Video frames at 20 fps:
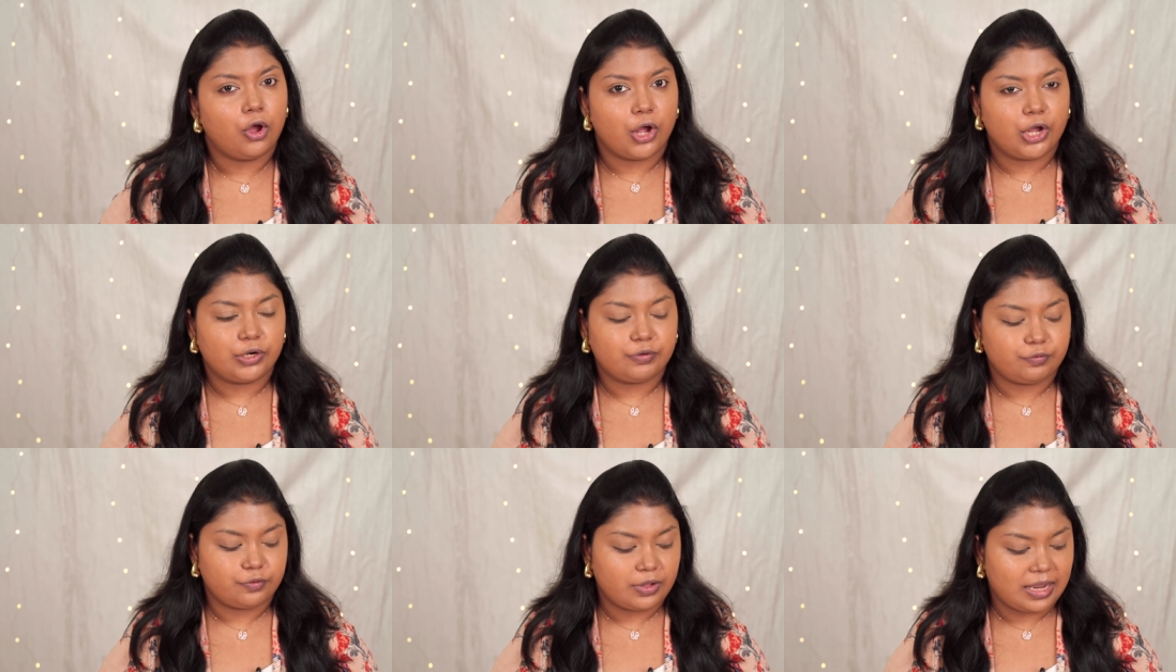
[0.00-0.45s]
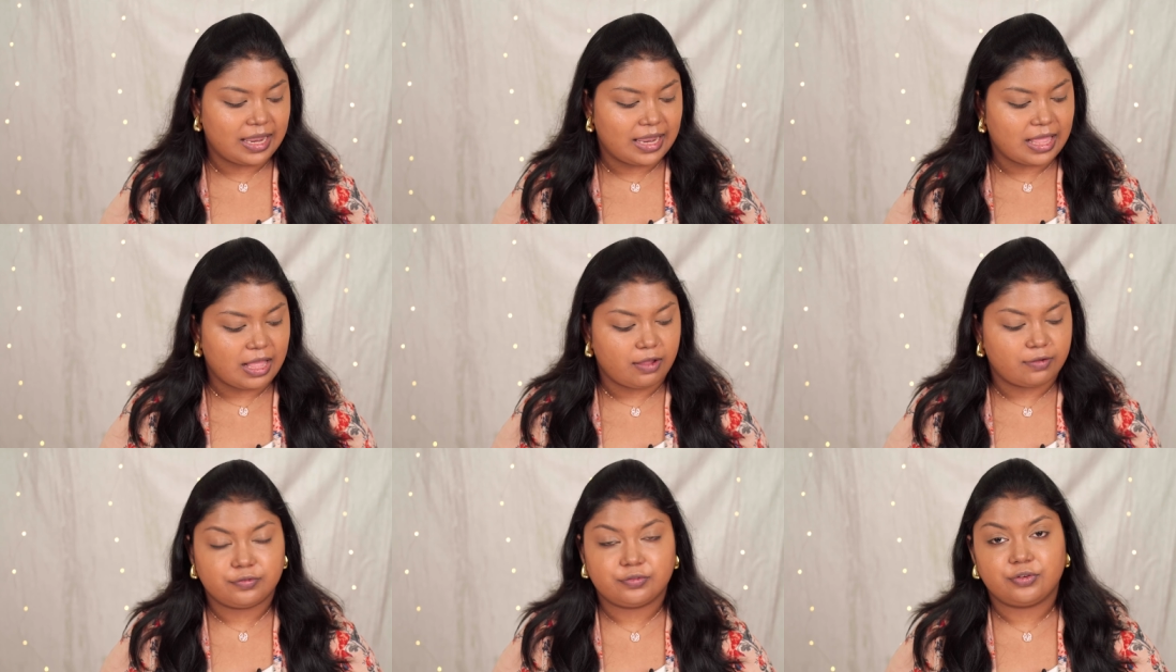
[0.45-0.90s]
Or if you
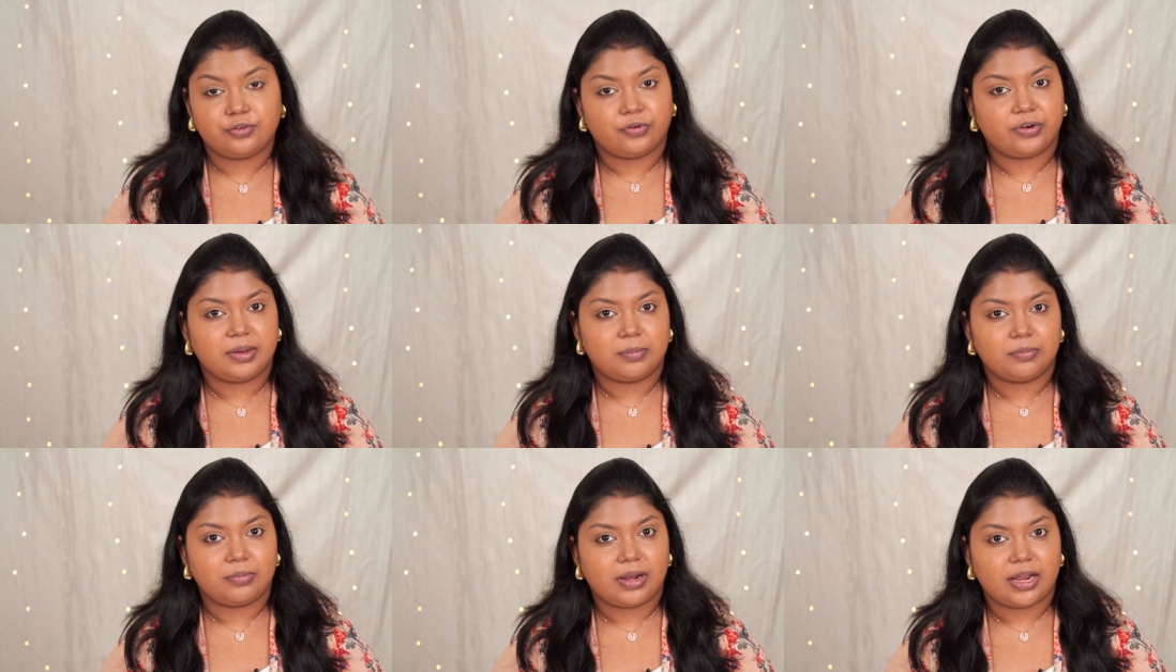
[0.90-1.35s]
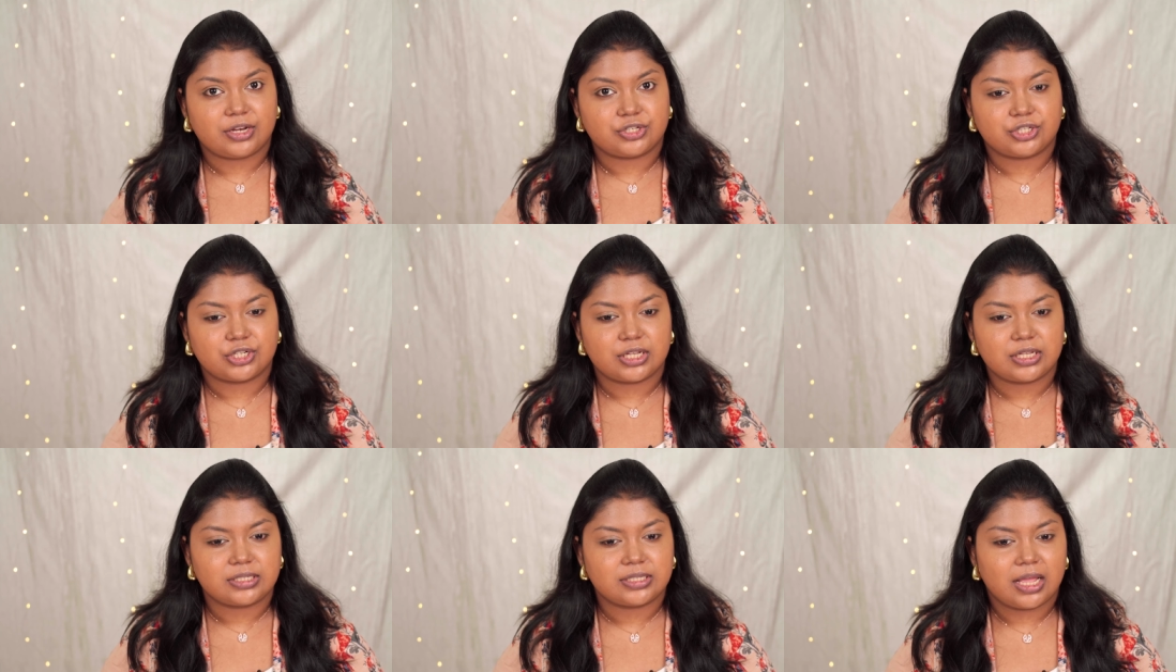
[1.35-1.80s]
love cream
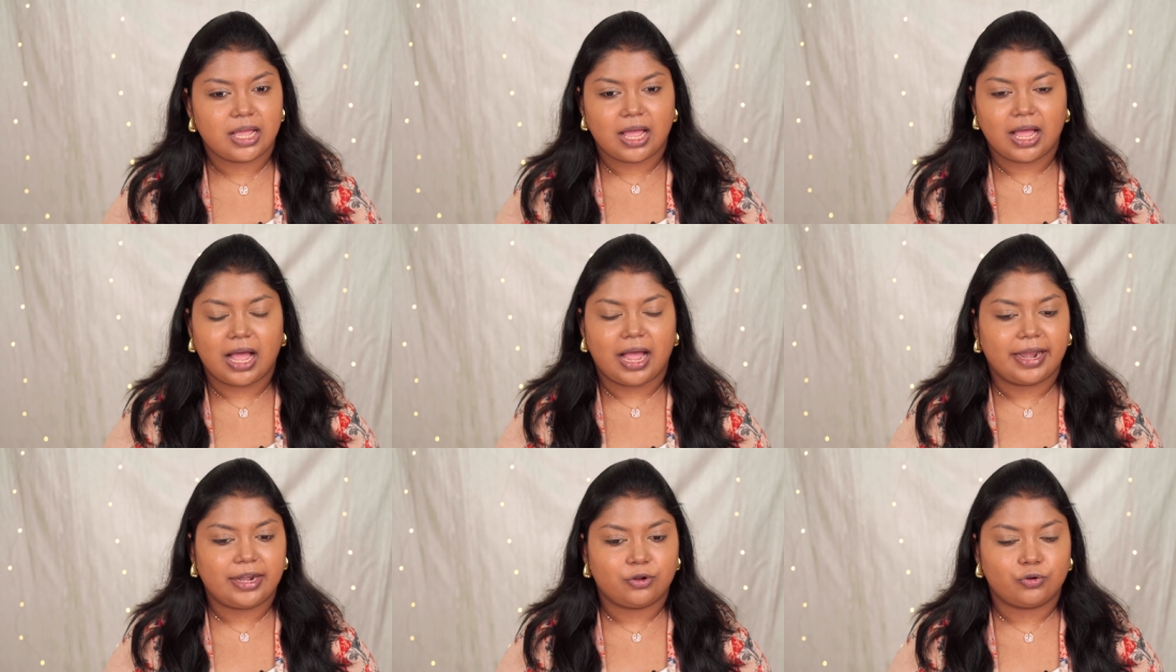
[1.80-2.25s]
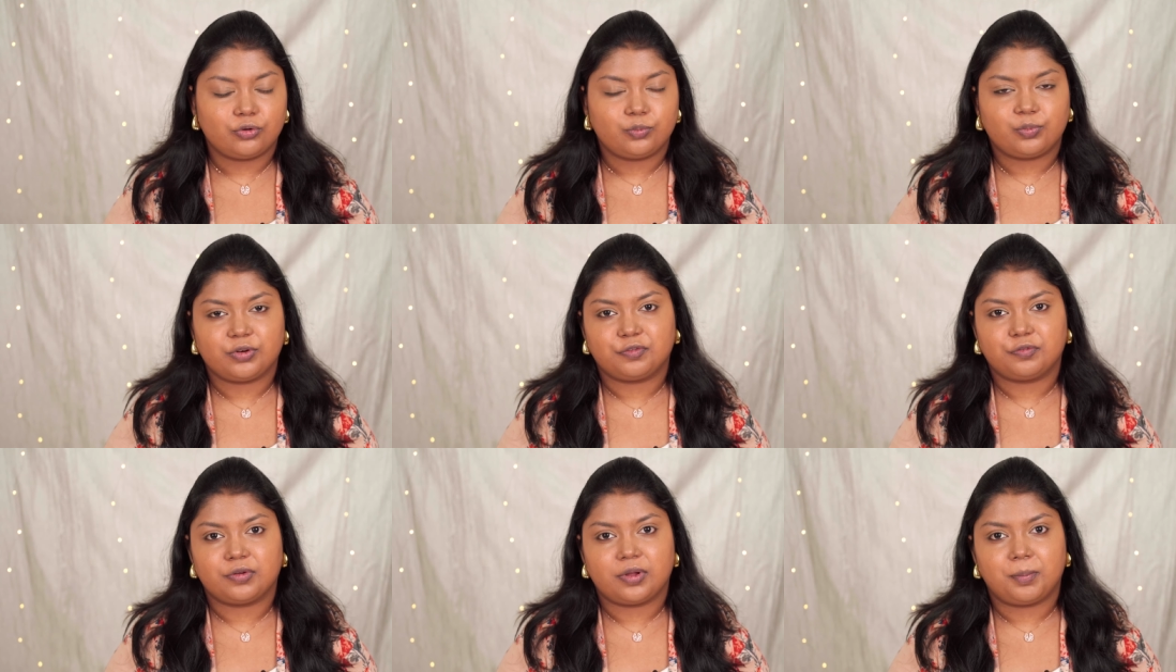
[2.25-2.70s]
blushes, I don't
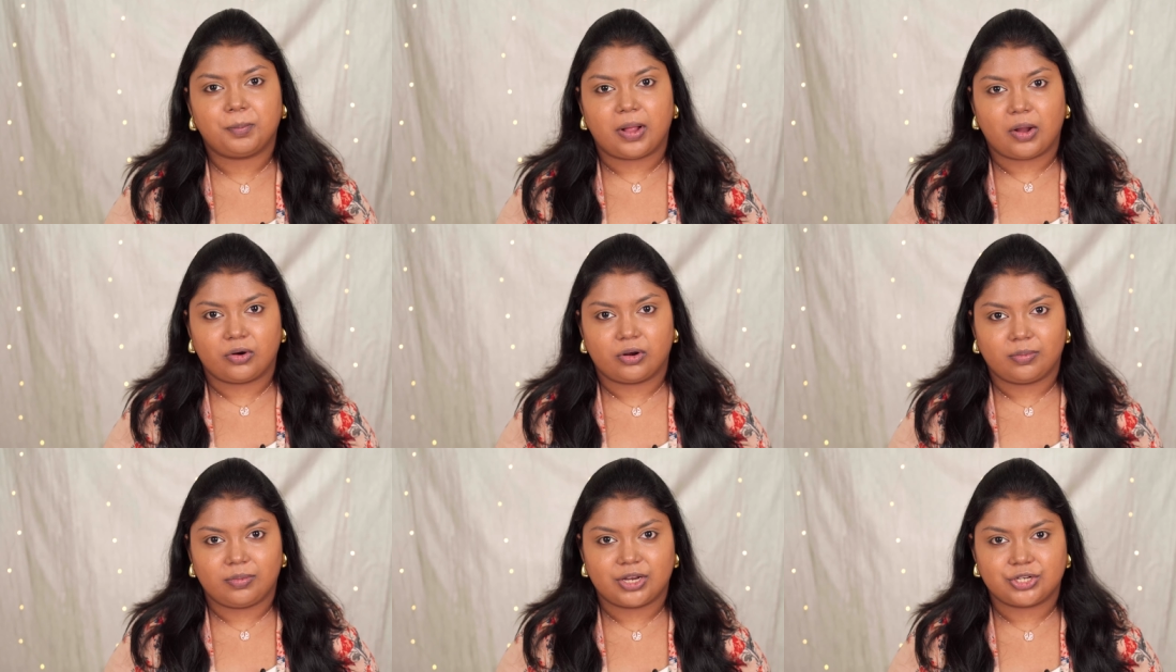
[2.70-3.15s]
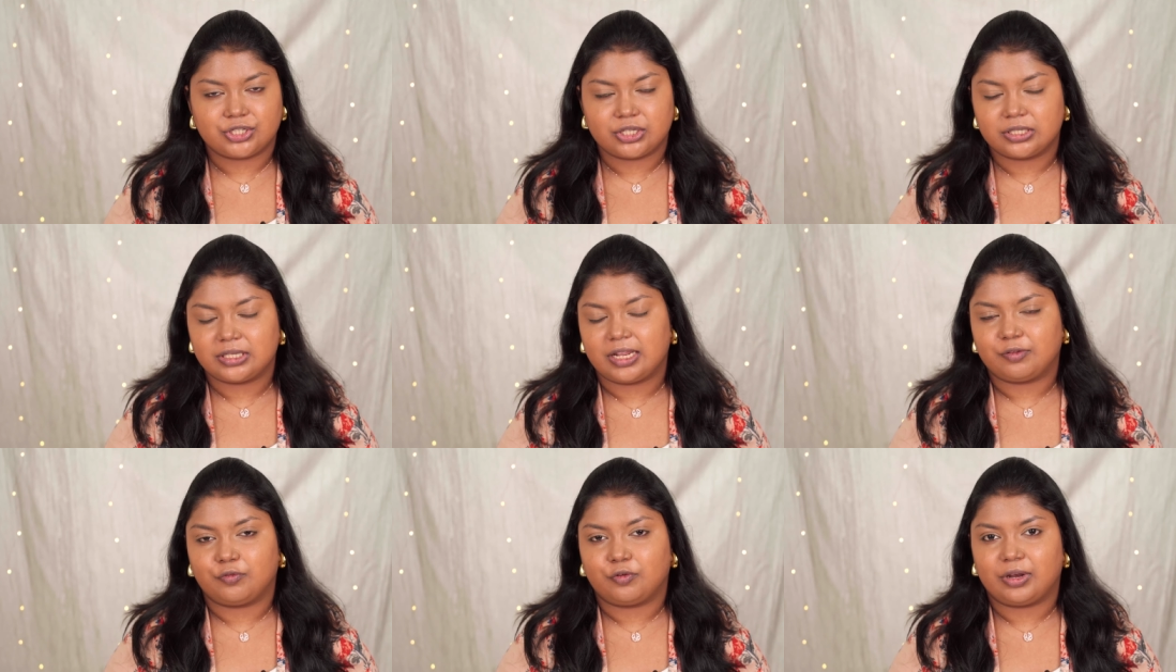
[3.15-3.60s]
prefer powder
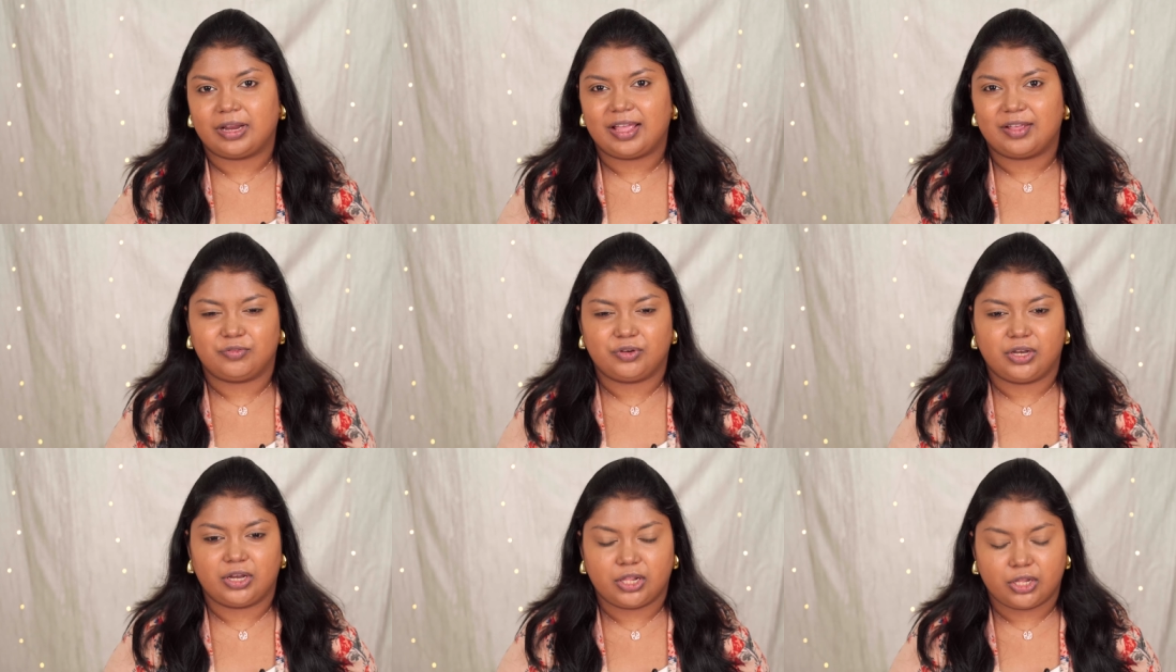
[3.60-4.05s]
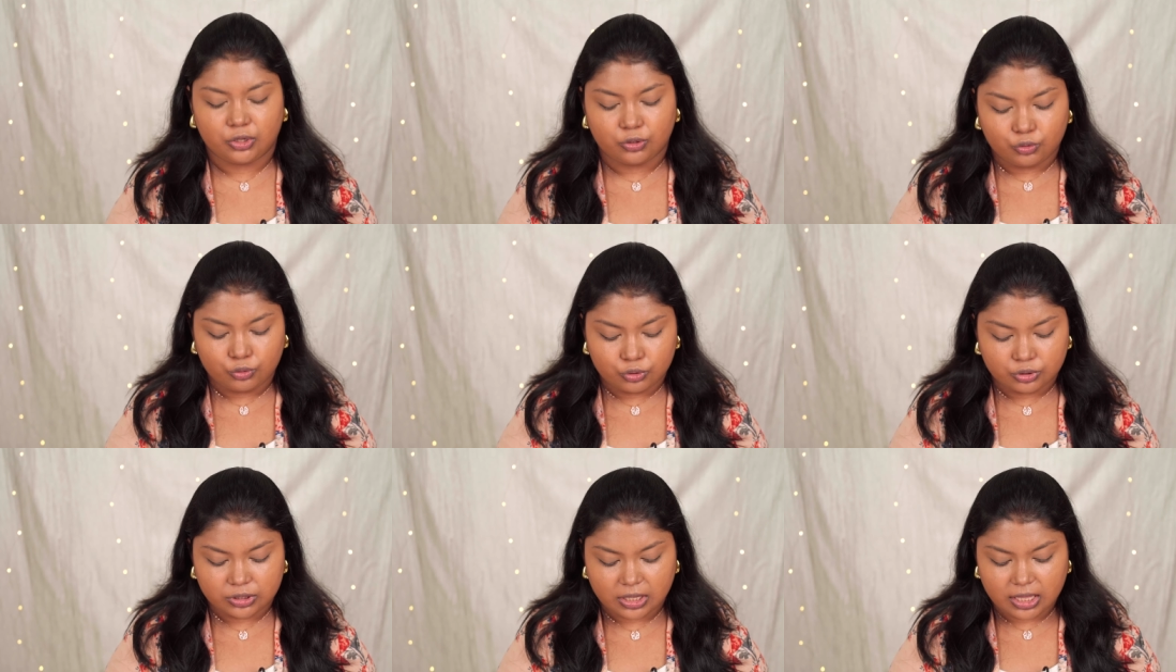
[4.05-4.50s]
blushes like for everyday
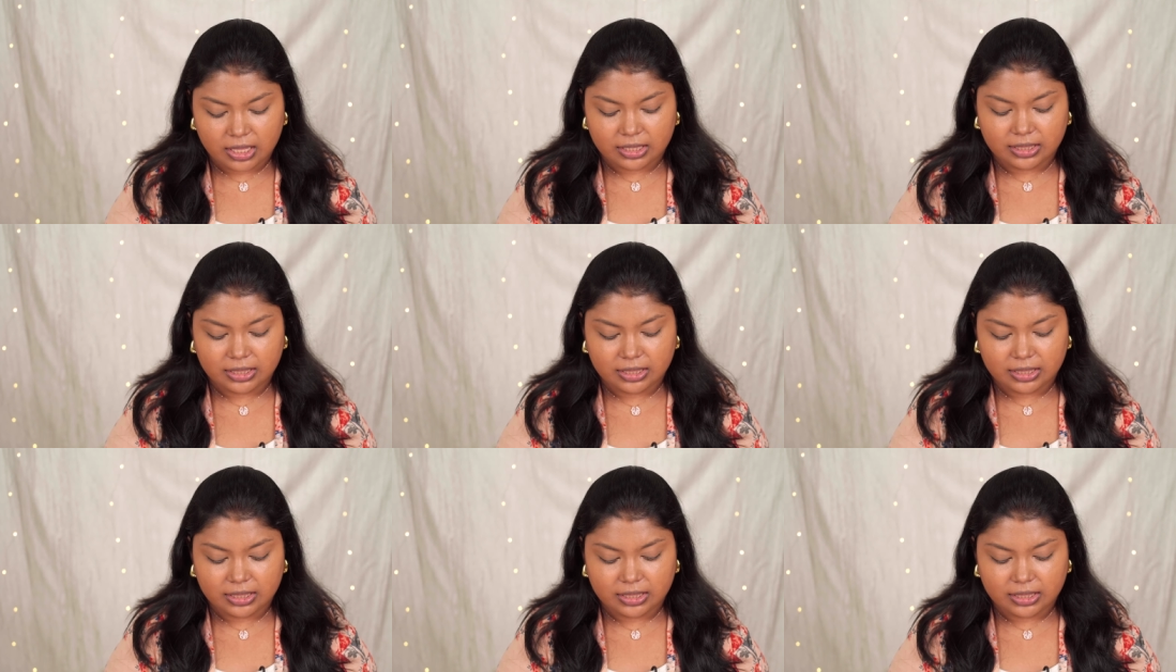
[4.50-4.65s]
use.